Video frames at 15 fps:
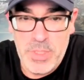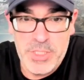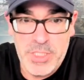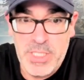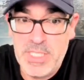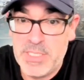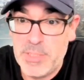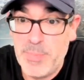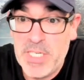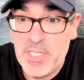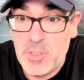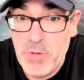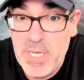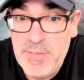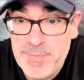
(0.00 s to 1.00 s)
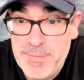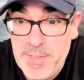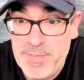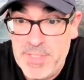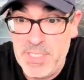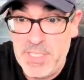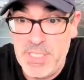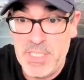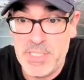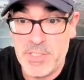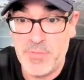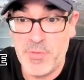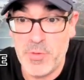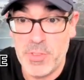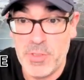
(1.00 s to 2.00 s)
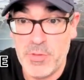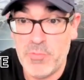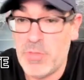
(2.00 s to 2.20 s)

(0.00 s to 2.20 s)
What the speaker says: which it's been a great 15 years for